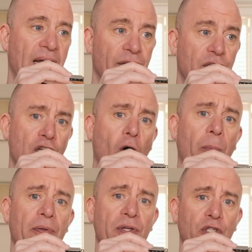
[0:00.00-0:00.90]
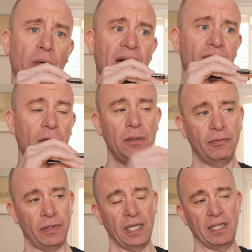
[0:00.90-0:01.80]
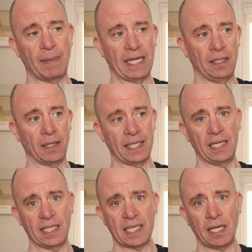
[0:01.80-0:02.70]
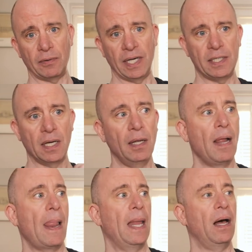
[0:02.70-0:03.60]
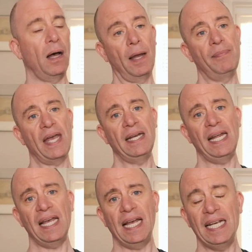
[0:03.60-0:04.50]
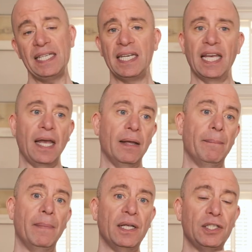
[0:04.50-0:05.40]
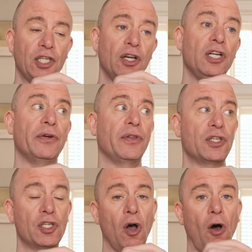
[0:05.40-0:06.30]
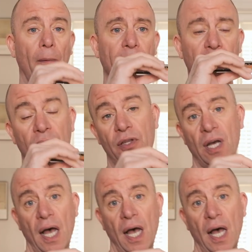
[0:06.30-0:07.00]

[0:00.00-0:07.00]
at the top of the travel, if we think about it like an accelerator, I'm then hitting it much earlier at the top of the